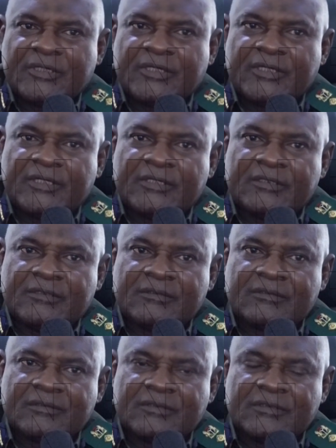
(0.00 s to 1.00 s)

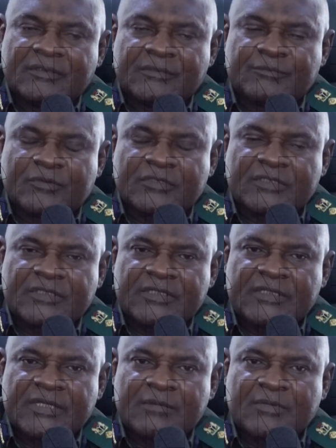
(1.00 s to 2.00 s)
In the protected
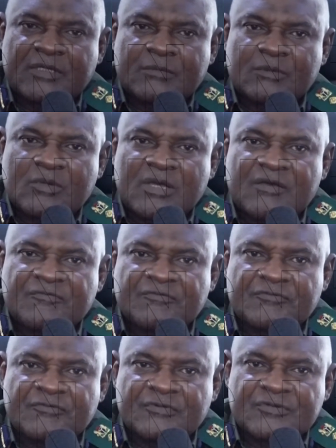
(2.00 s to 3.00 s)
area management, we have
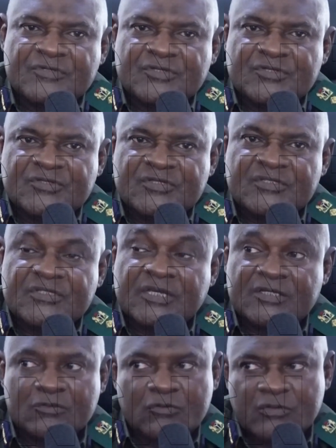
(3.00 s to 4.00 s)
six
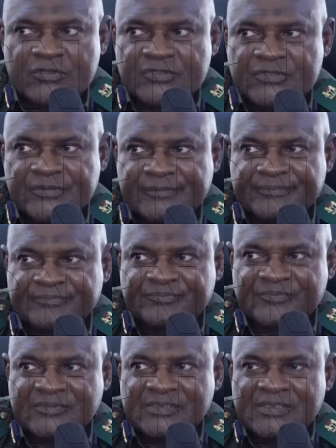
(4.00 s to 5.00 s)
categories.
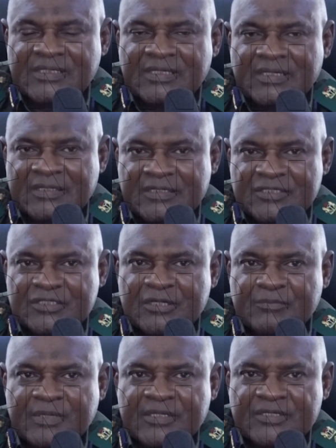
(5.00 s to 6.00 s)
And
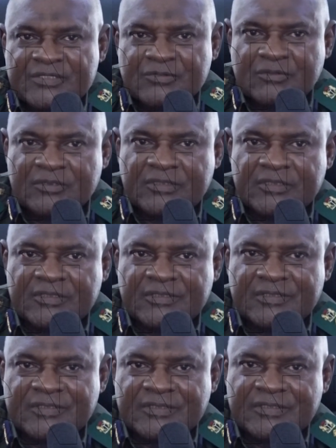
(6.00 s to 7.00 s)
National Park is on the
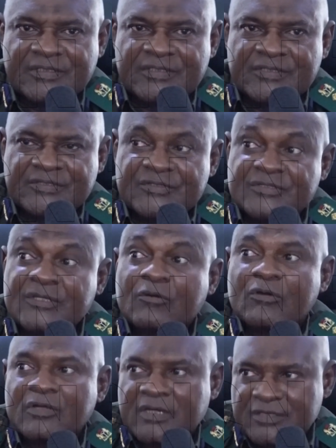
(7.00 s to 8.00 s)

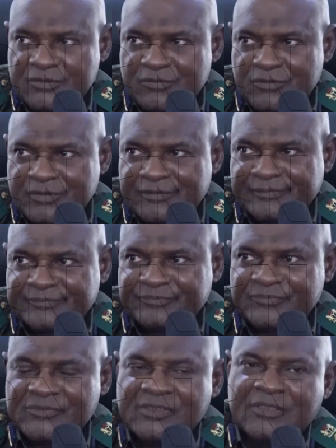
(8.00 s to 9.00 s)
second category.
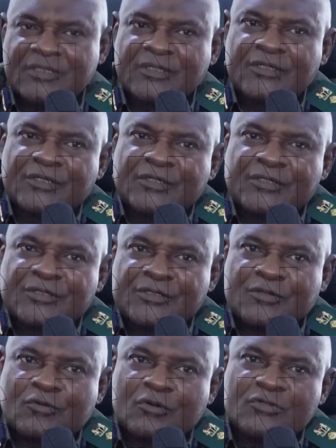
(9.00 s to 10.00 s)

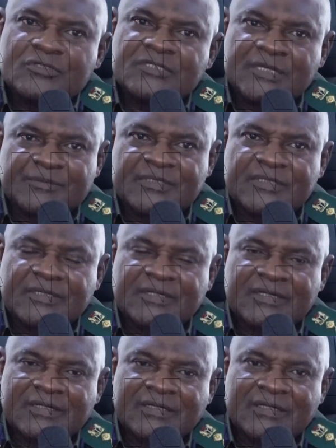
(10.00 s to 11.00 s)
The concept
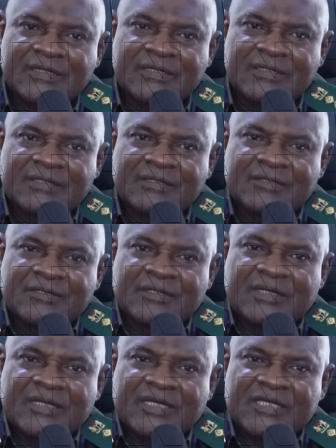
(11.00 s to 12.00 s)

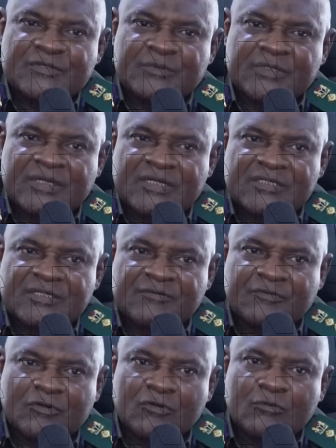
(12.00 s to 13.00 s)
has been in Nigeria
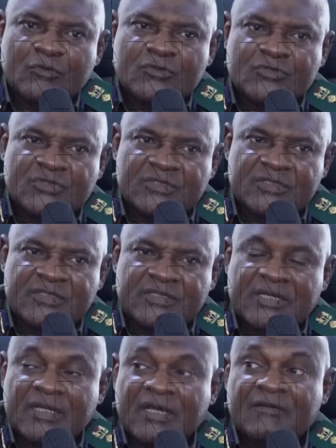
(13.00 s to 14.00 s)
for almost
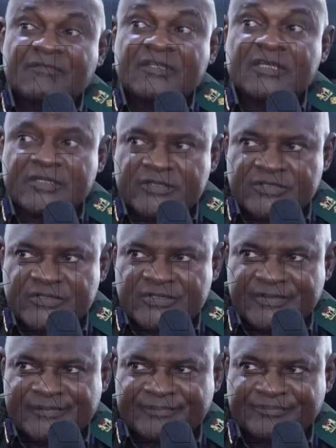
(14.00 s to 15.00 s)
three and a half decades.